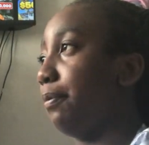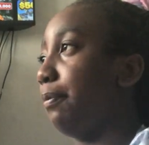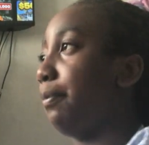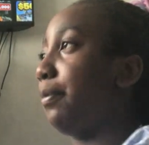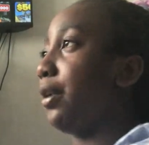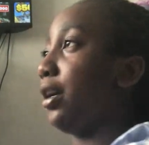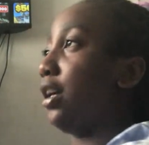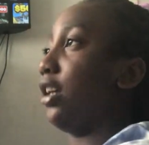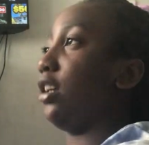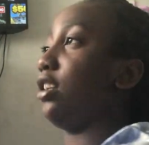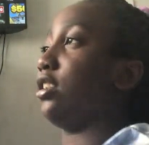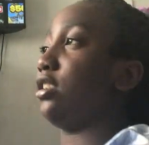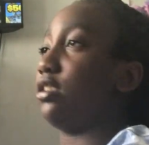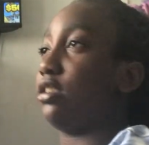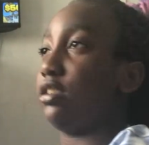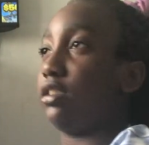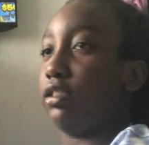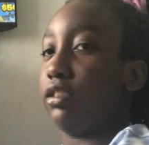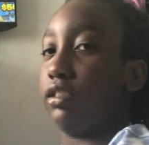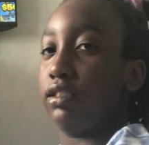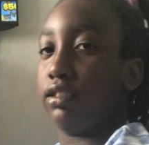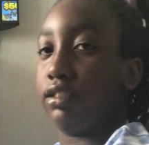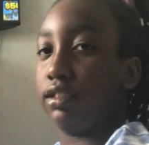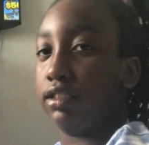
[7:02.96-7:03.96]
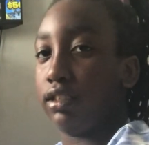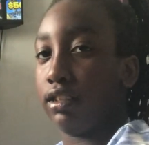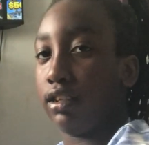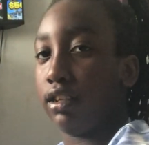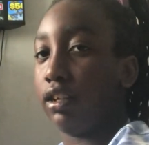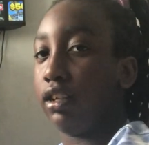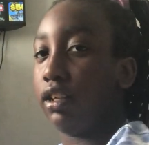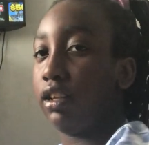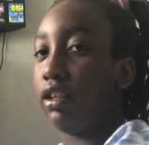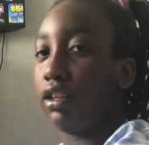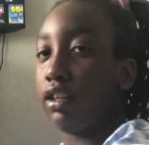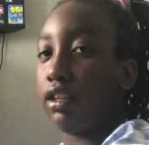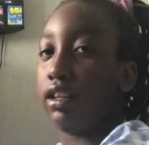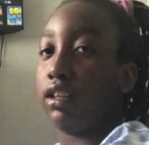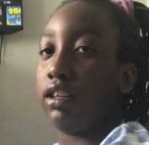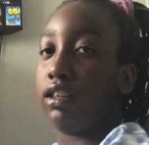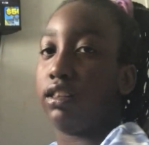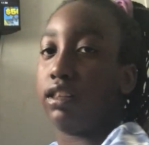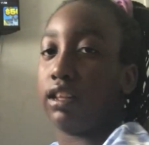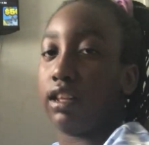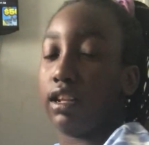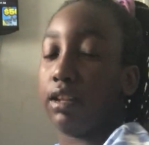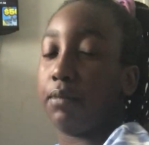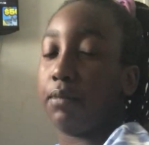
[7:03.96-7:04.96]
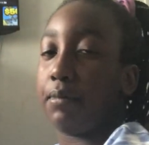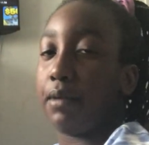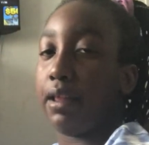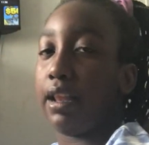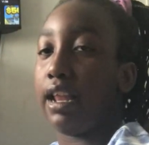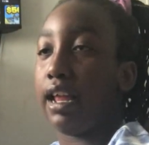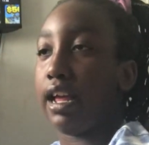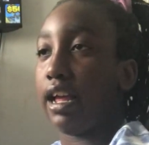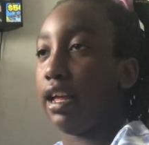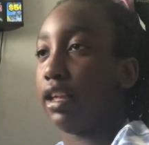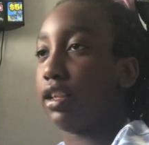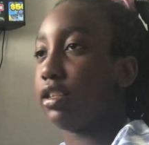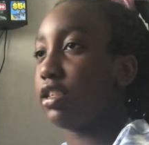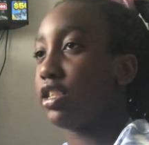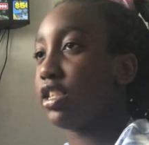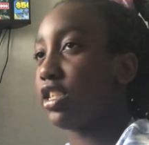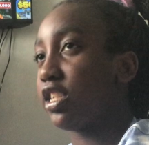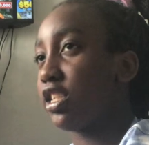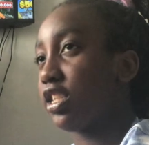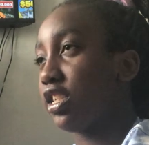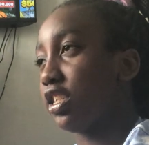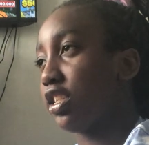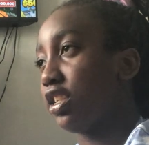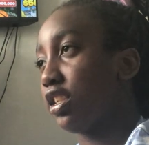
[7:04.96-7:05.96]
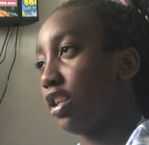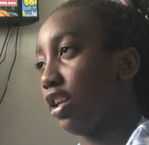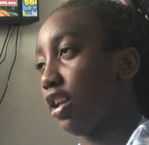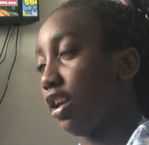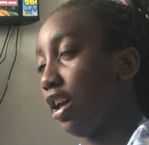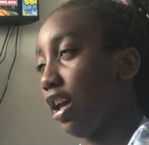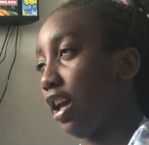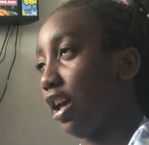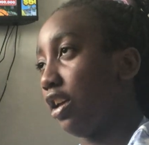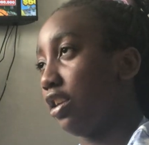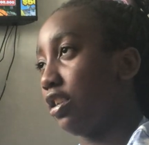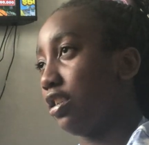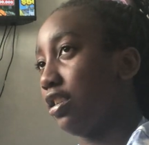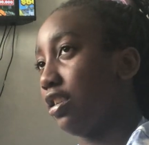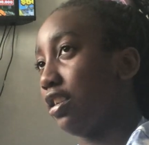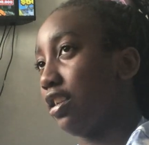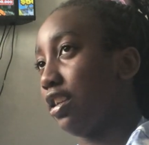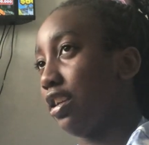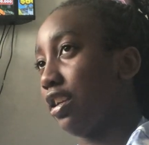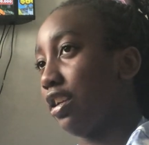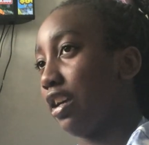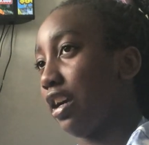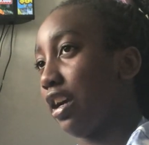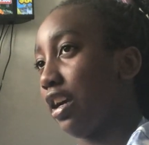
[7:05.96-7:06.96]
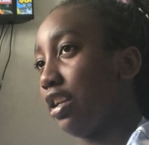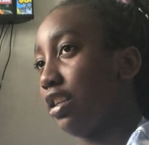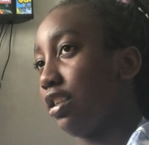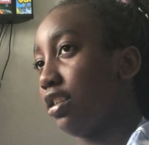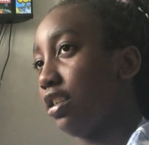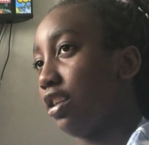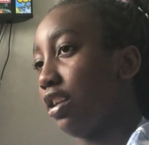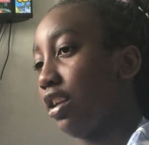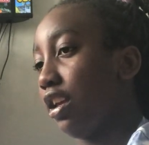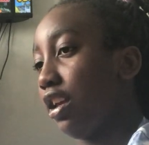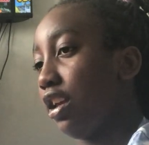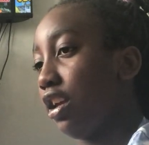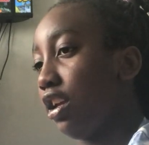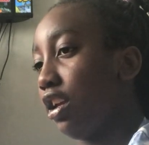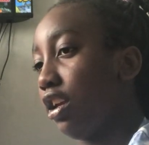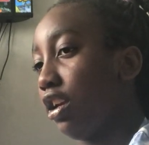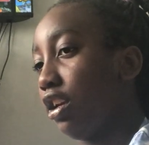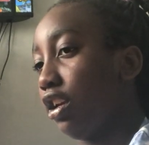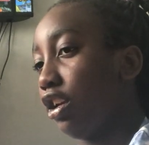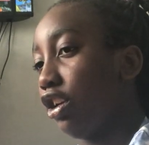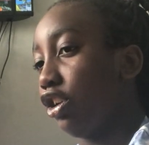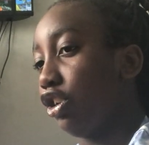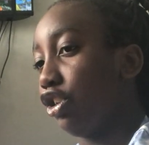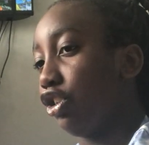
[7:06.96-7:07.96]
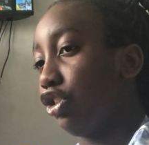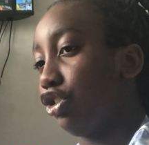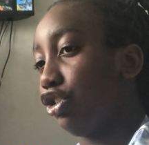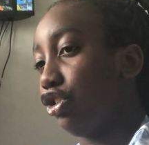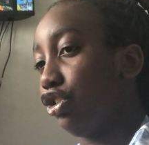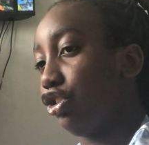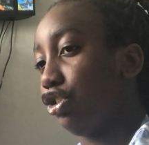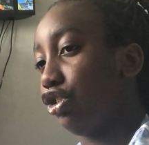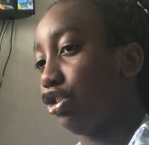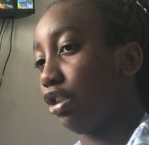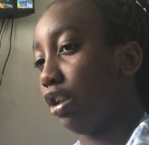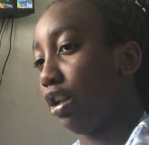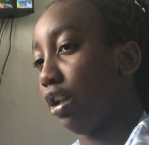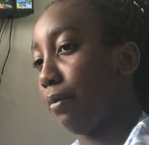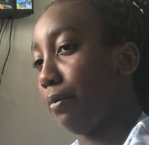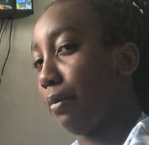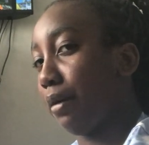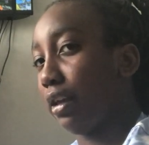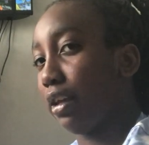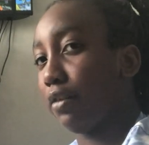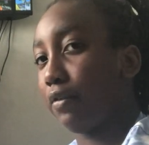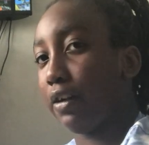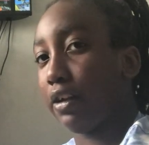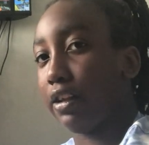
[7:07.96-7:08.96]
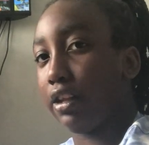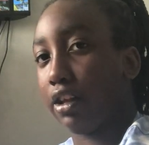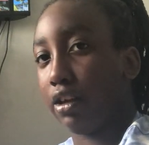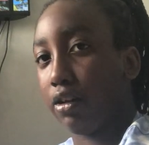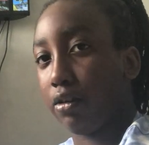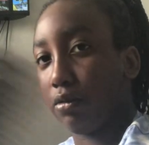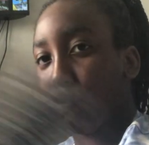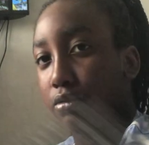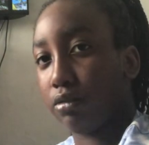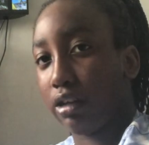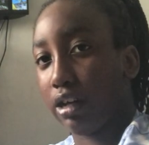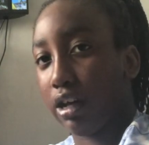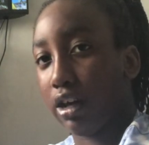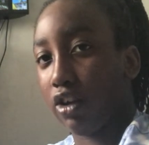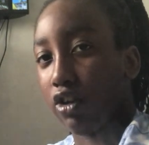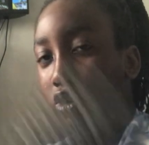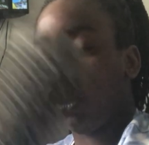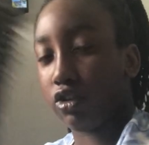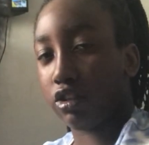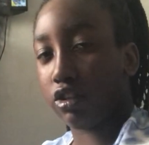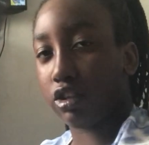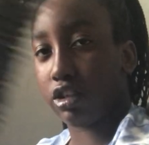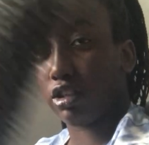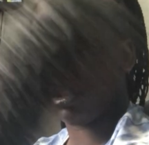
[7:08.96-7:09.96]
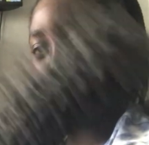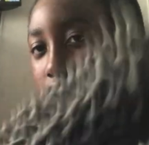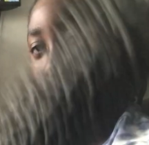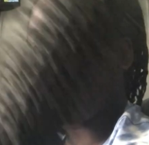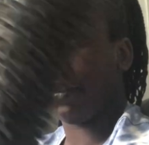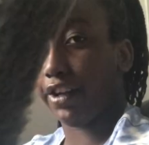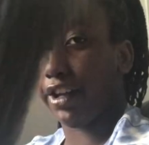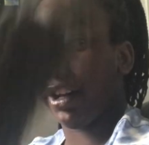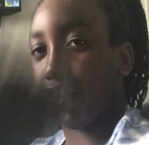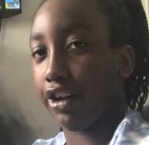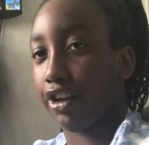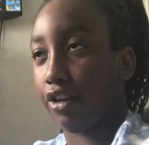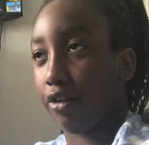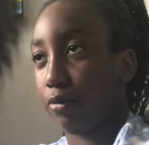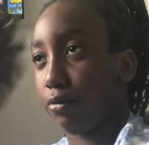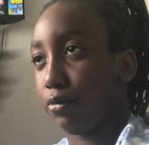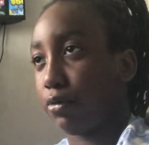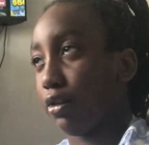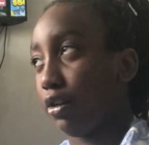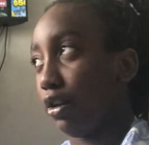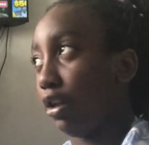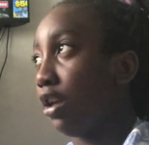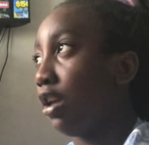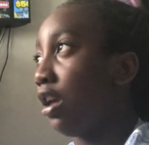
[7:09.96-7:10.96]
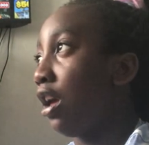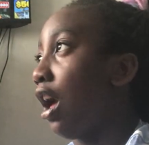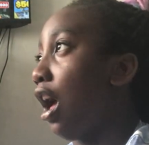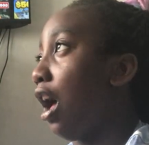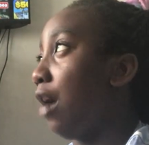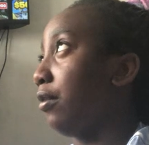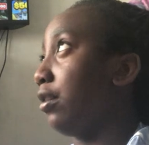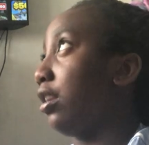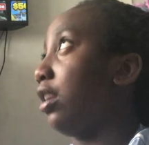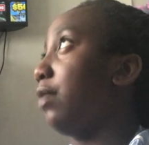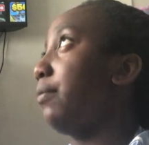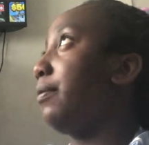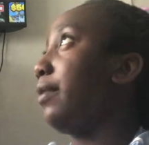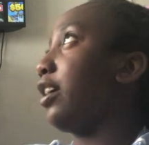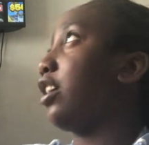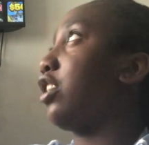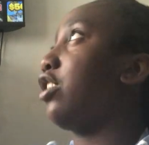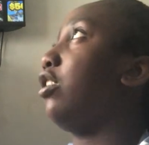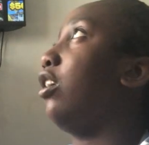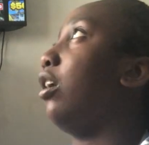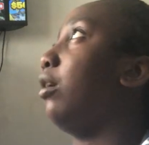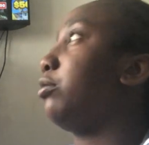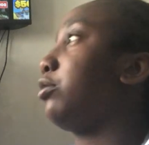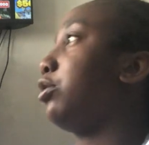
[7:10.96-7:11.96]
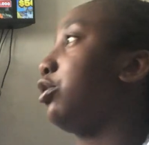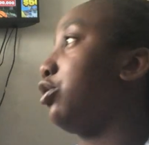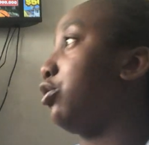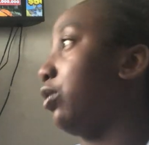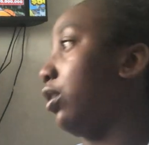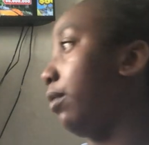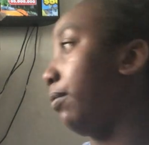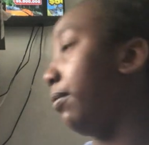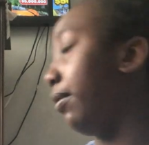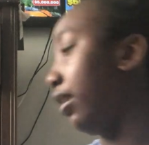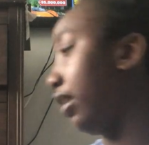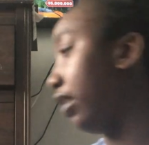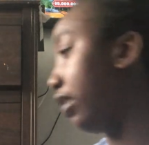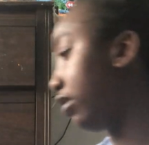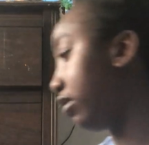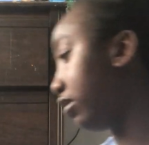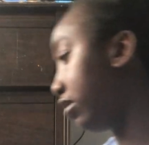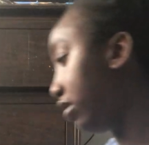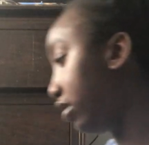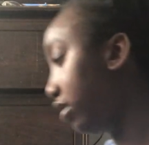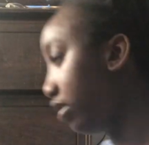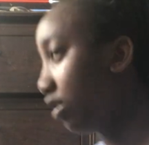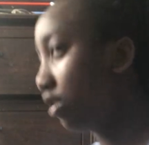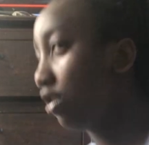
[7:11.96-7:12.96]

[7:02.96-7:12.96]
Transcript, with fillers: But nonetheless, I'll see you guys. Should I make it right now? How long does this video go up to? I'm gonna make it go up to 20 minutes.